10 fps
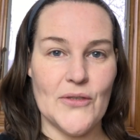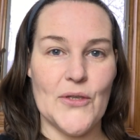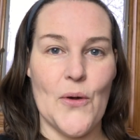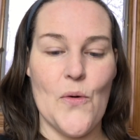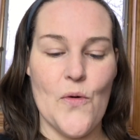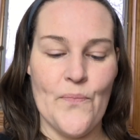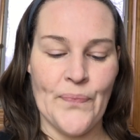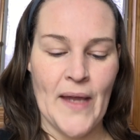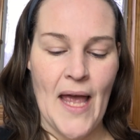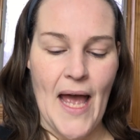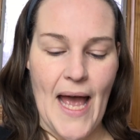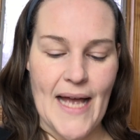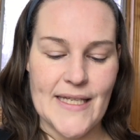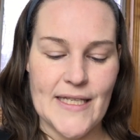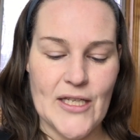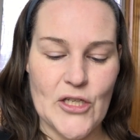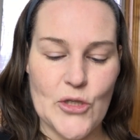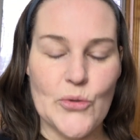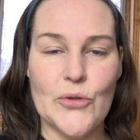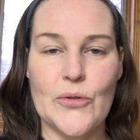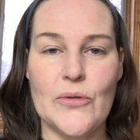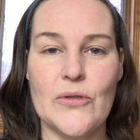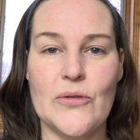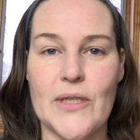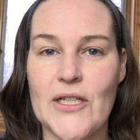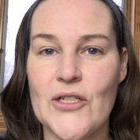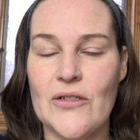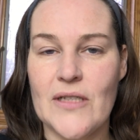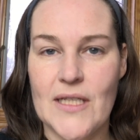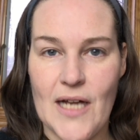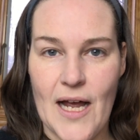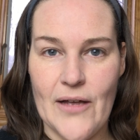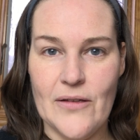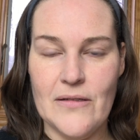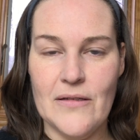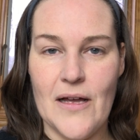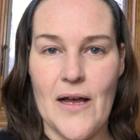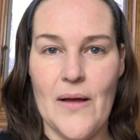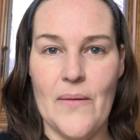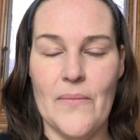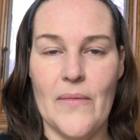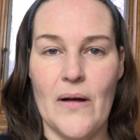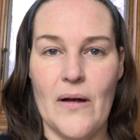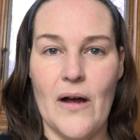So, as in true traditional style, um,